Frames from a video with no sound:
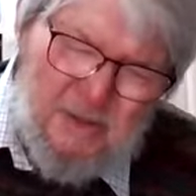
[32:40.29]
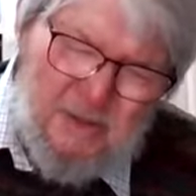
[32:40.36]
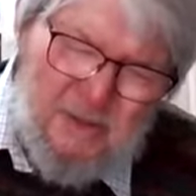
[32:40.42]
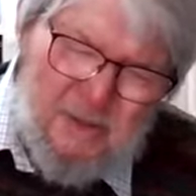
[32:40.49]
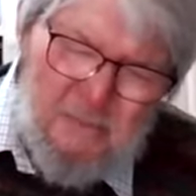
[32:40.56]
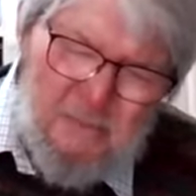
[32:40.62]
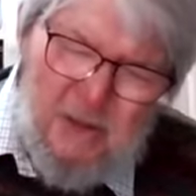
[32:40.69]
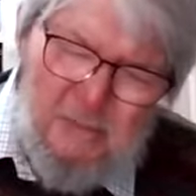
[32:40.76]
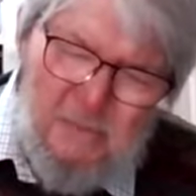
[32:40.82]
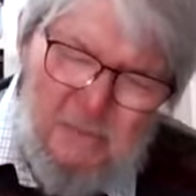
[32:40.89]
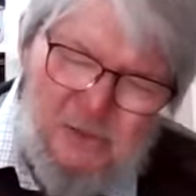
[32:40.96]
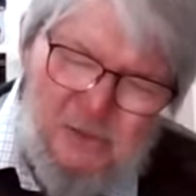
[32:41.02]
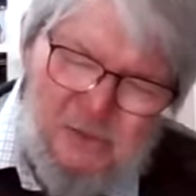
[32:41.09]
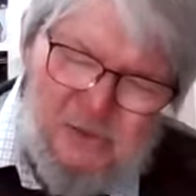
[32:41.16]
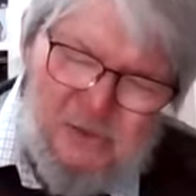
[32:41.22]
Now, that may be
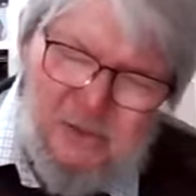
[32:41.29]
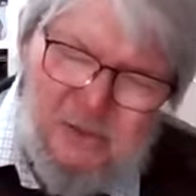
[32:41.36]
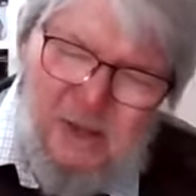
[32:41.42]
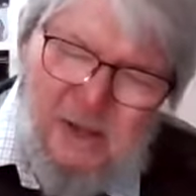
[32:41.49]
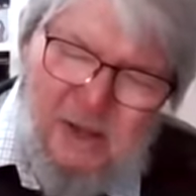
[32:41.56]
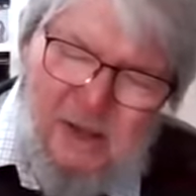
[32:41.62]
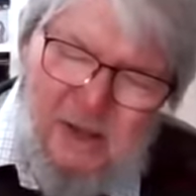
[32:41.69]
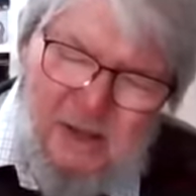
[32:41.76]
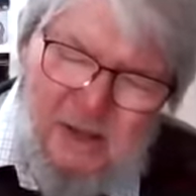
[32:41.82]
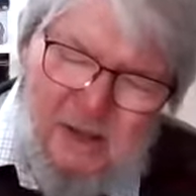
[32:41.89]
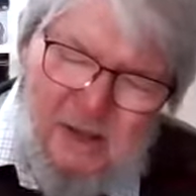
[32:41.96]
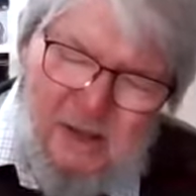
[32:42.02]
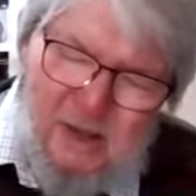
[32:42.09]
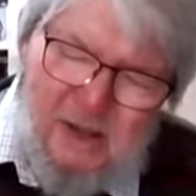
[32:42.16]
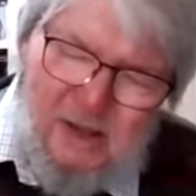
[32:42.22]
just
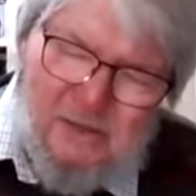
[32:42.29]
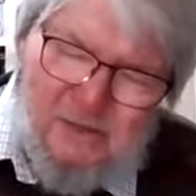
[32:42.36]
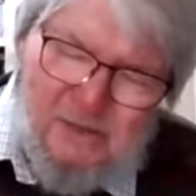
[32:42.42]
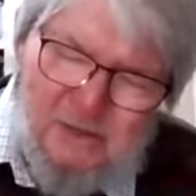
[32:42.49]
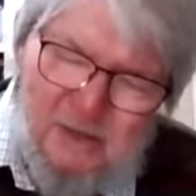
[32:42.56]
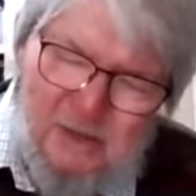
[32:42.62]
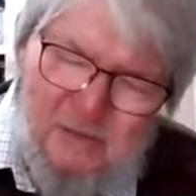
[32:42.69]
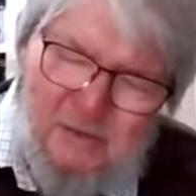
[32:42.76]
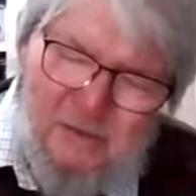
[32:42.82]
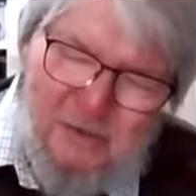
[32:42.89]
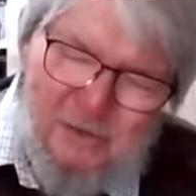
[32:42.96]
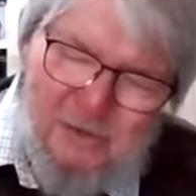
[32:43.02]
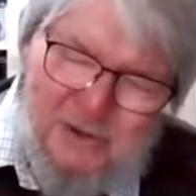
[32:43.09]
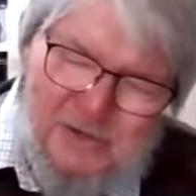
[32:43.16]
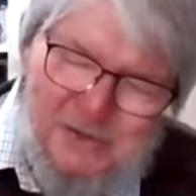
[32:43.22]
asking
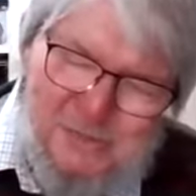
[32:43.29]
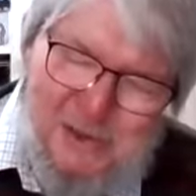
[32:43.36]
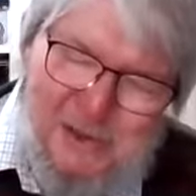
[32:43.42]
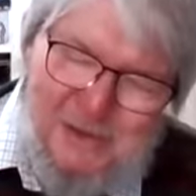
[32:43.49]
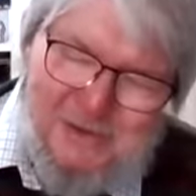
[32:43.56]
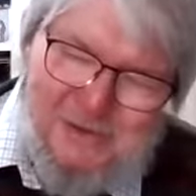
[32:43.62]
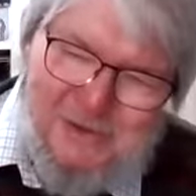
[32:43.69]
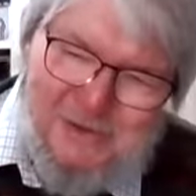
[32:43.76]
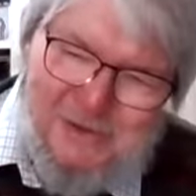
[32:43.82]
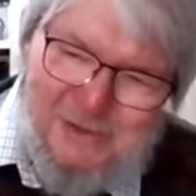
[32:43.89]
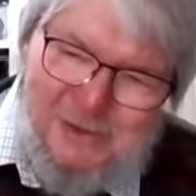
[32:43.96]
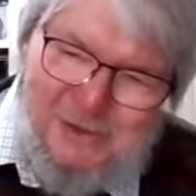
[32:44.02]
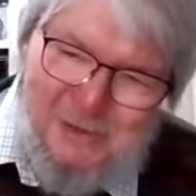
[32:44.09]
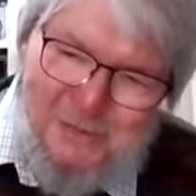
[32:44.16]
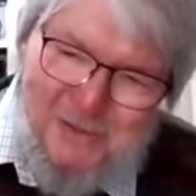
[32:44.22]
or expecting
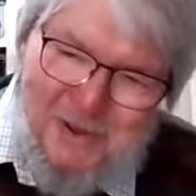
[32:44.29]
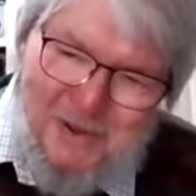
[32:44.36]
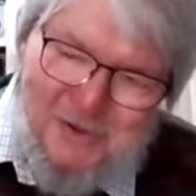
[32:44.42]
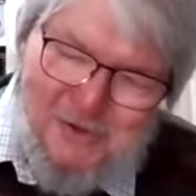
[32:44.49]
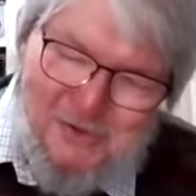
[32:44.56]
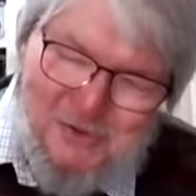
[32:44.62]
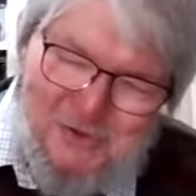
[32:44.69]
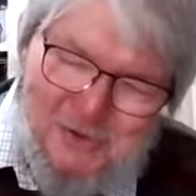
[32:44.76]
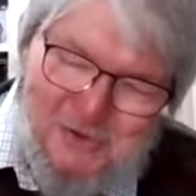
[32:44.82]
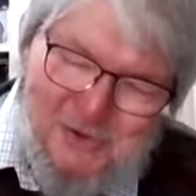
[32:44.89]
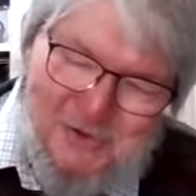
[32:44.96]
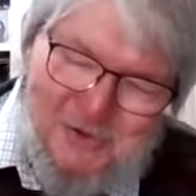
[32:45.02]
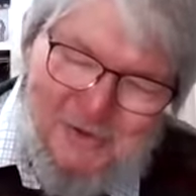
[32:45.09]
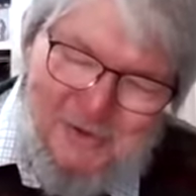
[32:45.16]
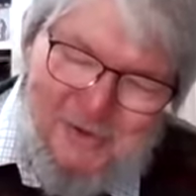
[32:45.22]
too much
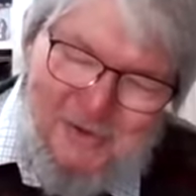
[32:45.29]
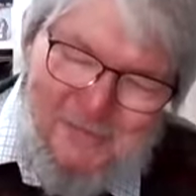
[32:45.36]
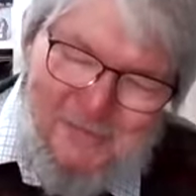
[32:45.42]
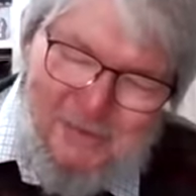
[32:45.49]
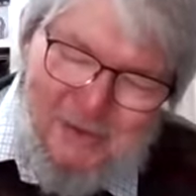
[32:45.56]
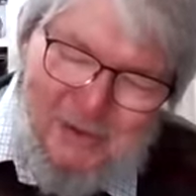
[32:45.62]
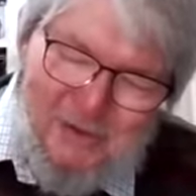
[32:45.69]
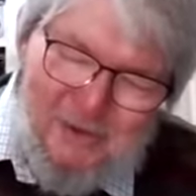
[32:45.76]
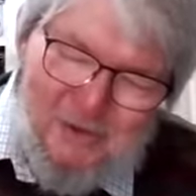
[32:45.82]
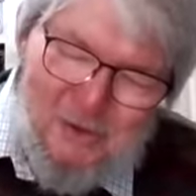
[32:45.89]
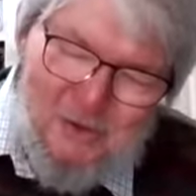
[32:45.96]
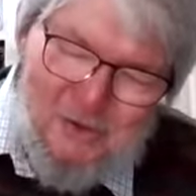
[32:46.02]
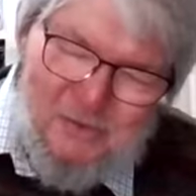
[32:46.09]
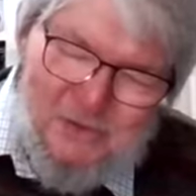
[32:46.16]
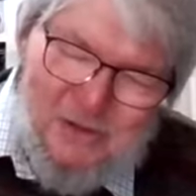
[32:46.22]
in the
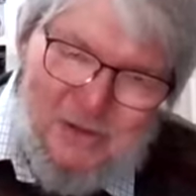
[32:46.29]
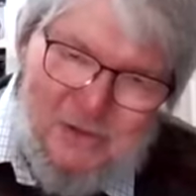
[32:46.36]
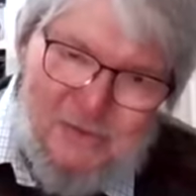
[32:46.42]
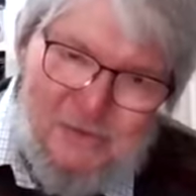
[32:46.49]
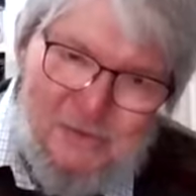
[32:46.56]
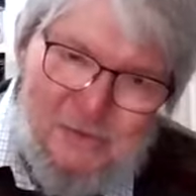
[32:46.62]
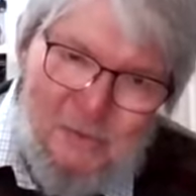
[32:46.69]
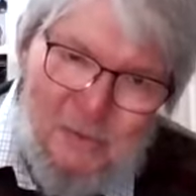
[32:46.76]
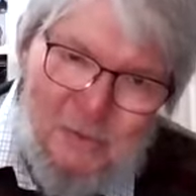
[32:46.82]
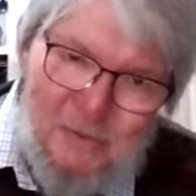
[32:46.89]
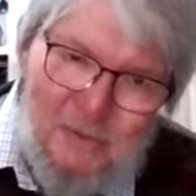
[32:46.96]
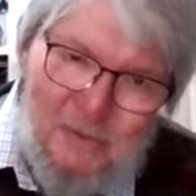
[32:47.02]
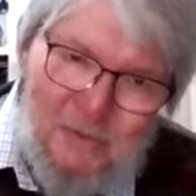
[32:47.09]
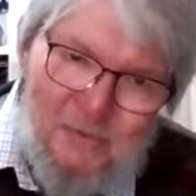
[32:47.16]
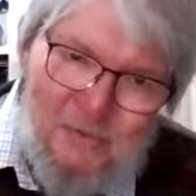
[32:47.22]
context of what
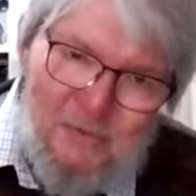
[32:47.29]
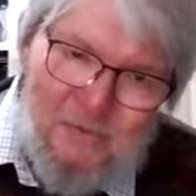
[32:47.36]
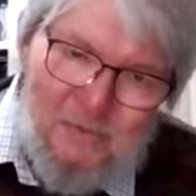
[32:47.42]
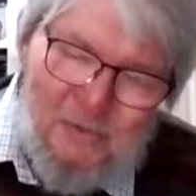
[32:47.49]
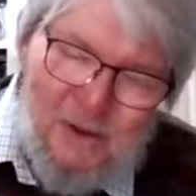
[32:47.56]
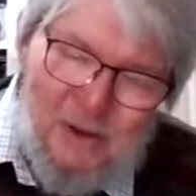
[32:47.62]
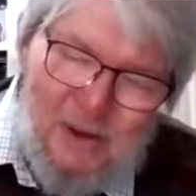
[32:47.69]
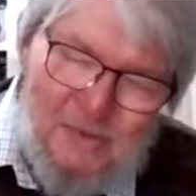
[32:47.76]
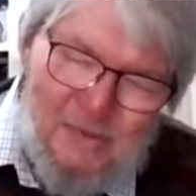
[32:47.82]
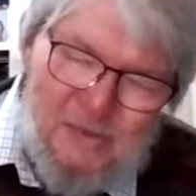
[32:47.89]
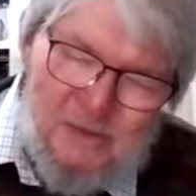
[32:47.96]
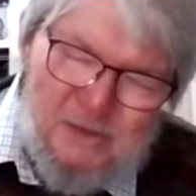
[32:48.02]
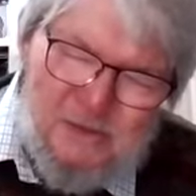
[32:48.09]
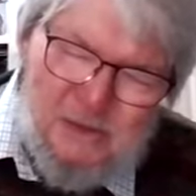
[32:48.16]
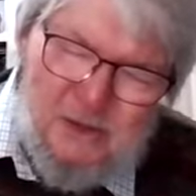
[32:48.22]
how the
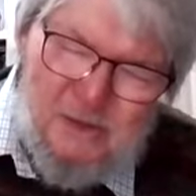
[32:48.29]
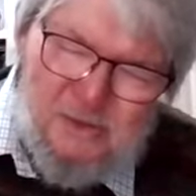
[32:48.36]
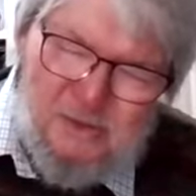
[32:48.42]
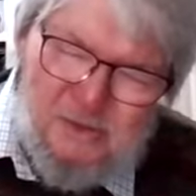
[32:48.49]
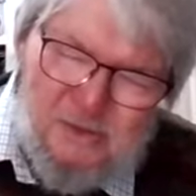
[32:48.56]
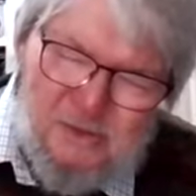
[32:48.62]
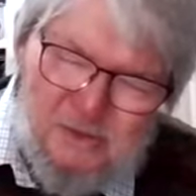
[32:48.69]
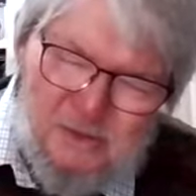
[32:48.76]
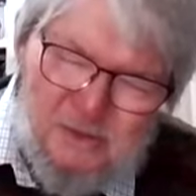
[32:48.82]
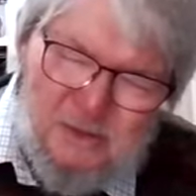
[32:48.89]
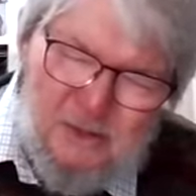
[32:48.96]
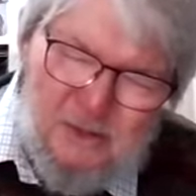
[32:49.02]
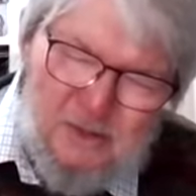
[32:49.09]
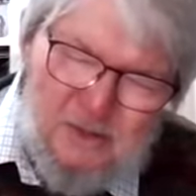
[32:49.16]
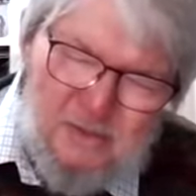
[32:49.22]
discussion's
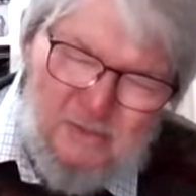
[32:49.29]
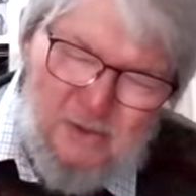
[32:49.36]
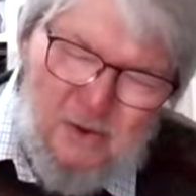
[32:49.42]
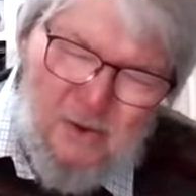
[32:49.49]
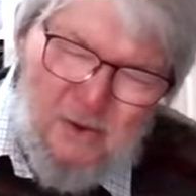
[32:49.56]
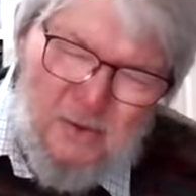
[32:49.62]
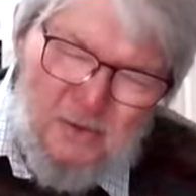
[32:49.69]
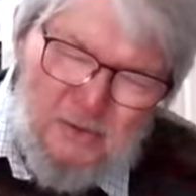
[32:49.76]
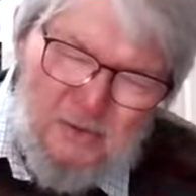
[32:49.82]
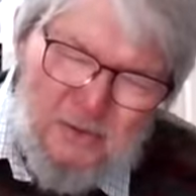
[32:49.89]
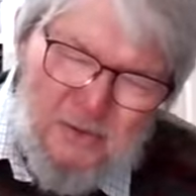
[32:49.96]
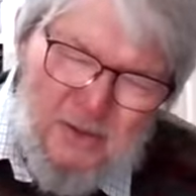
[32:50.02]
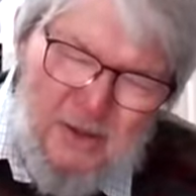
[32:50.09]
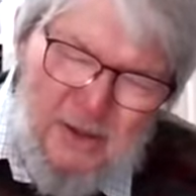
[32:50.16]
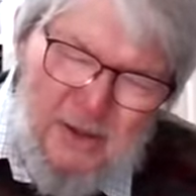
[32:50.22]
kind of gone.